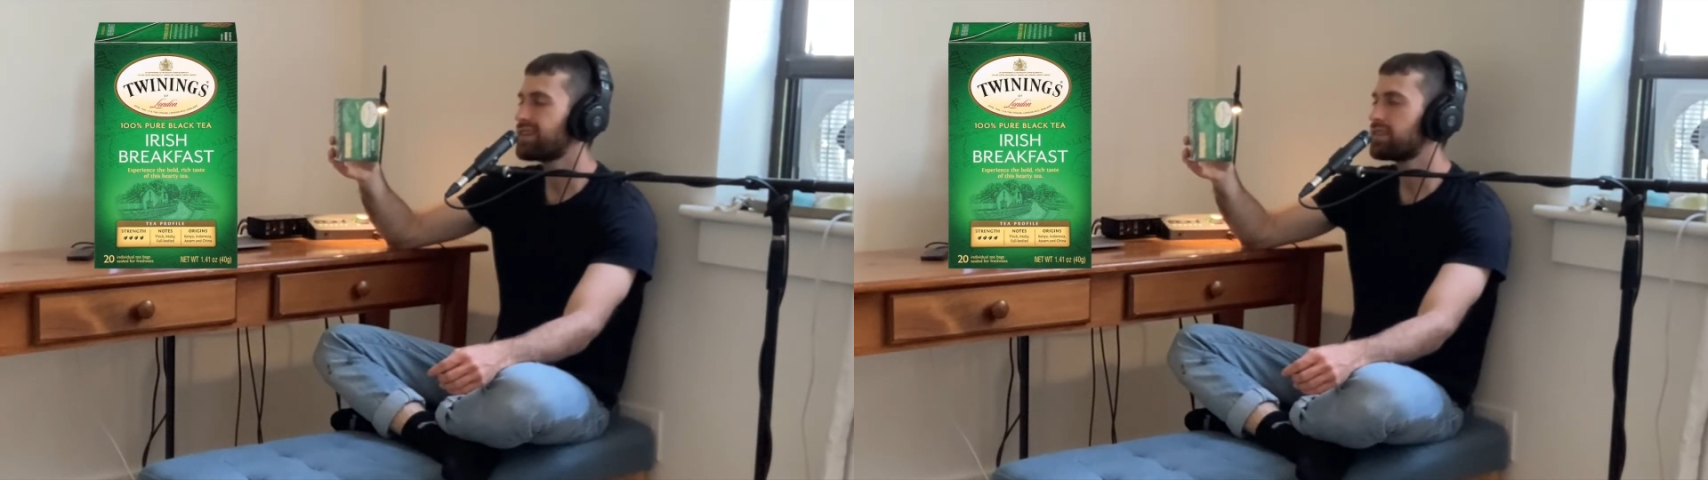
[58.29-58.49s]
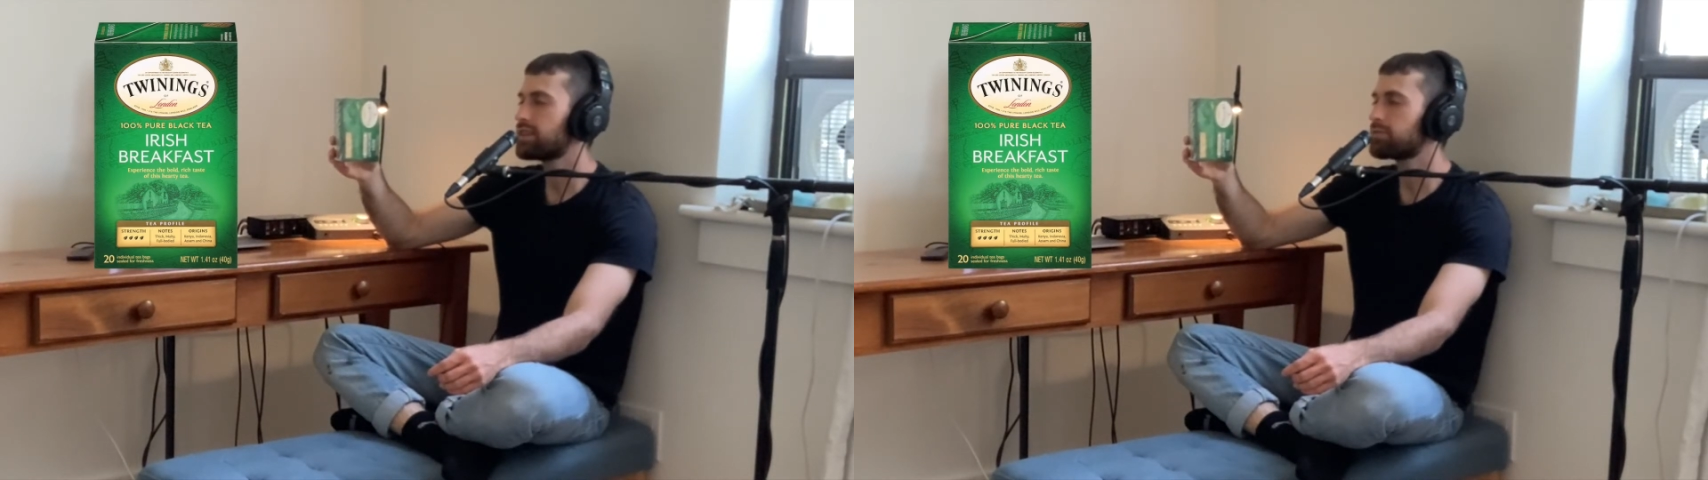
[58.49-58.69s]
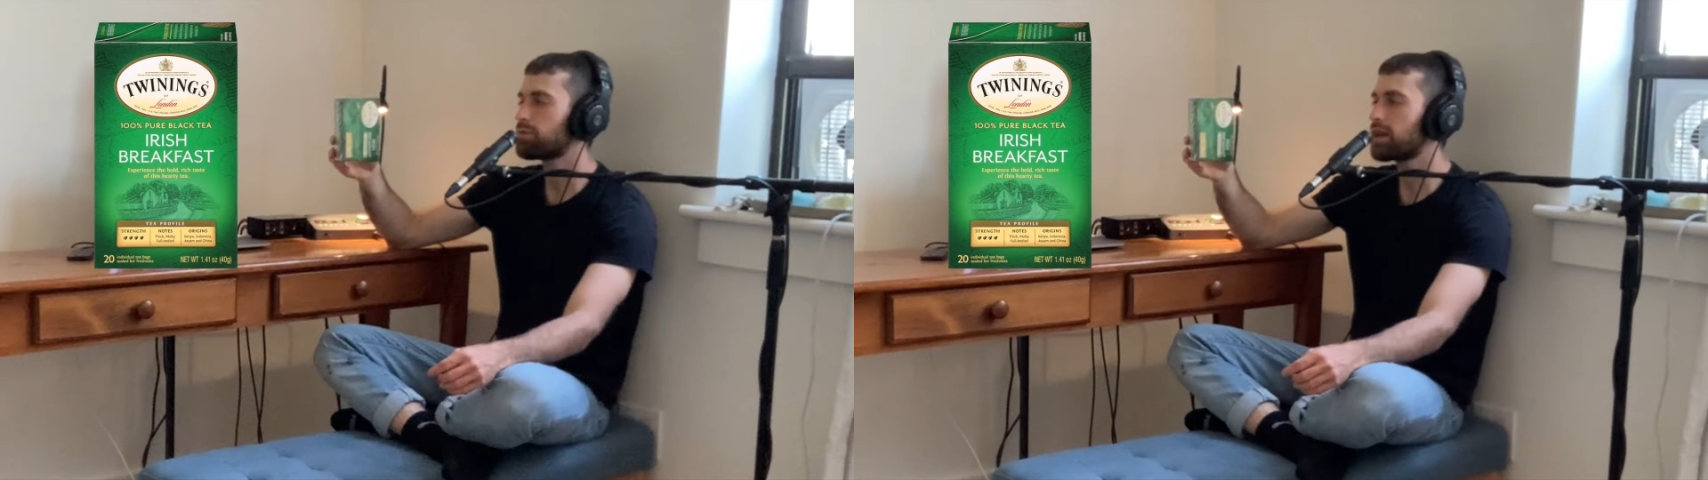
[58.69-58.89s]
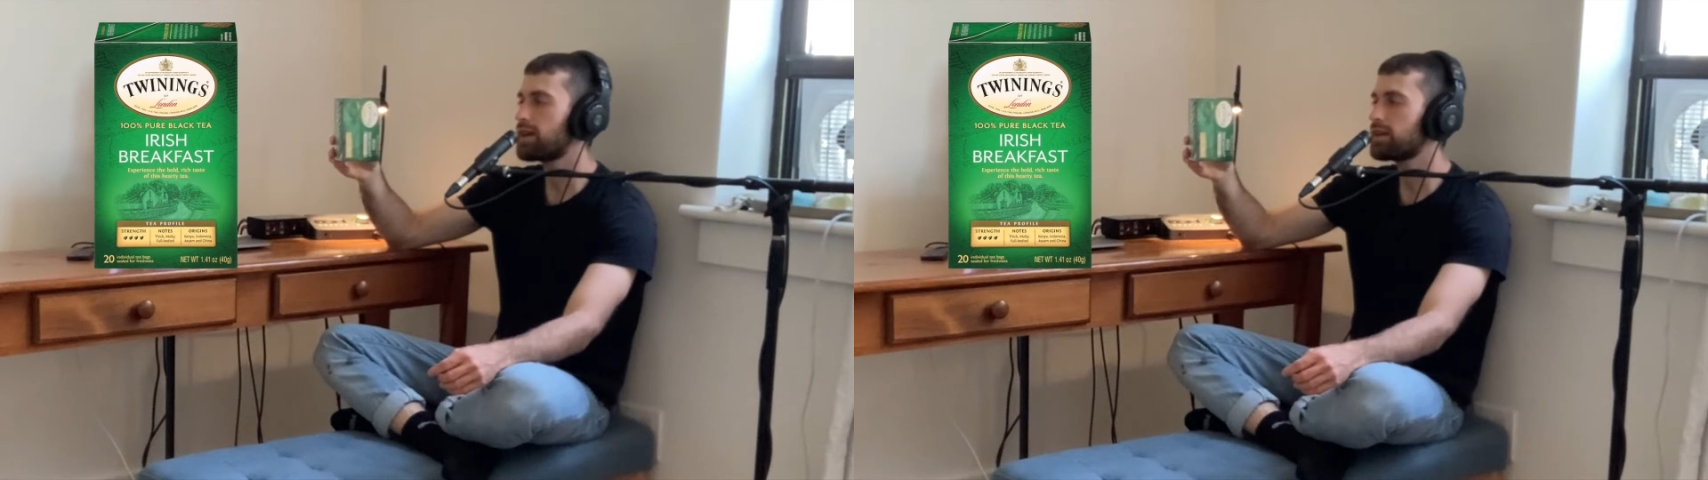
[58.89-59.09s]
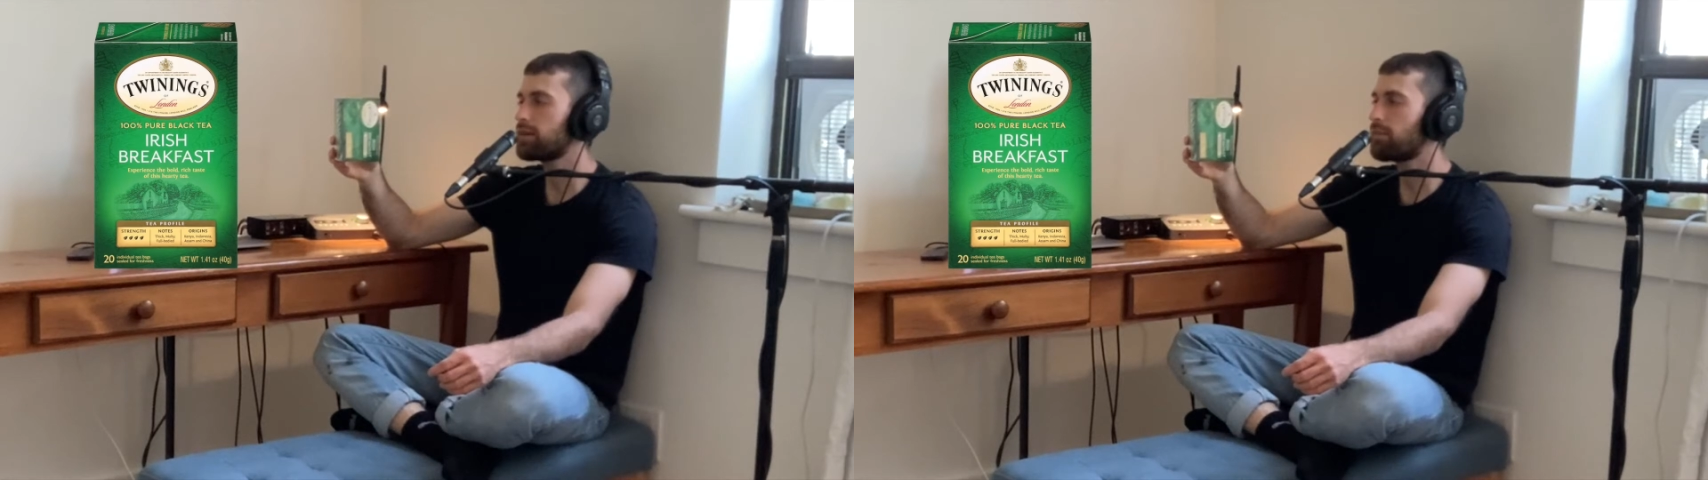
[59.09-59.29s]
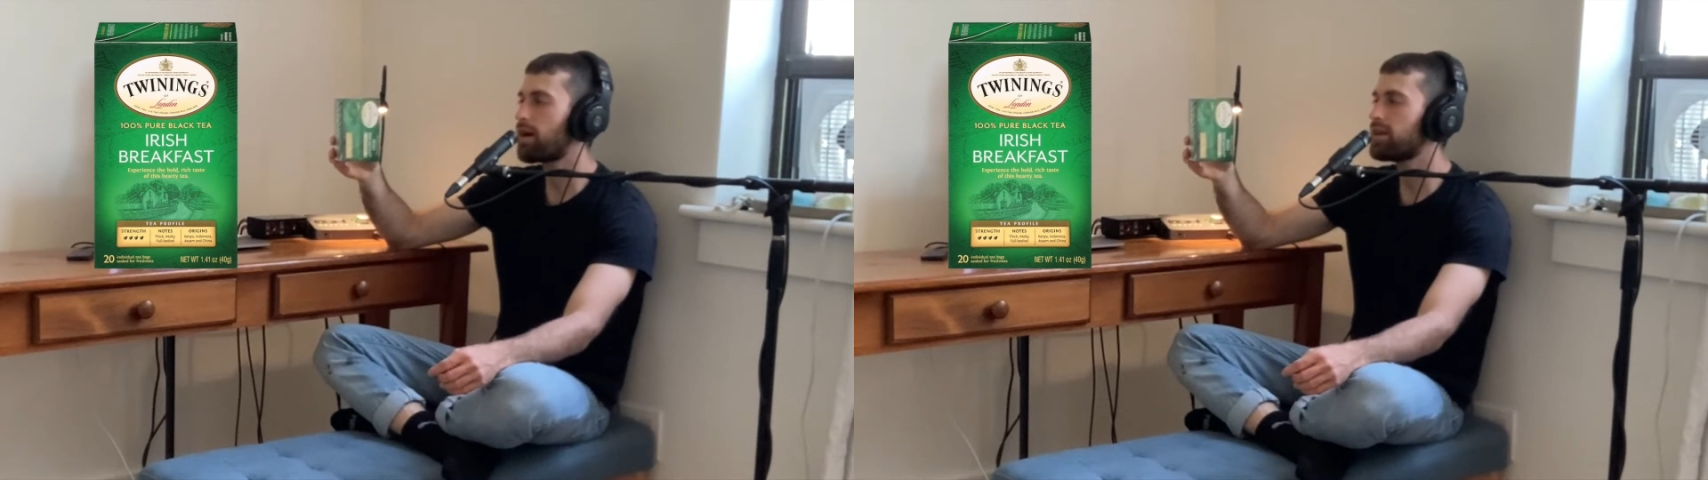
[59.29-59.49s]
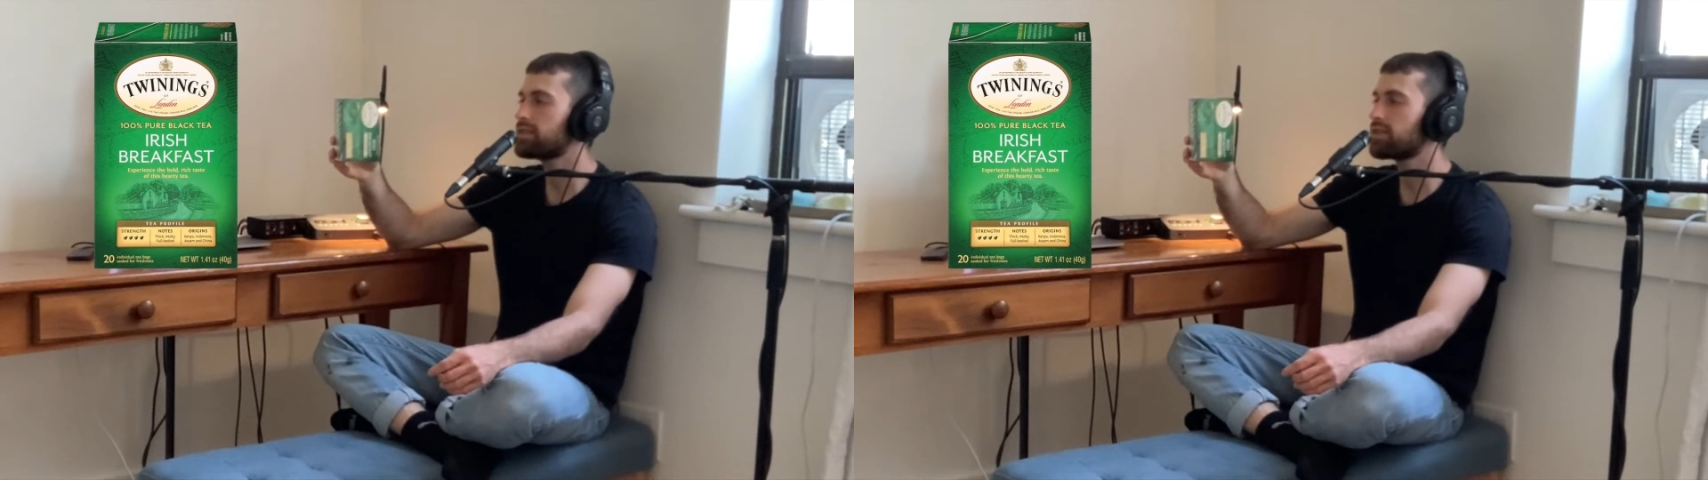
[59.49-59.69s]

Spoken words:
This blend combines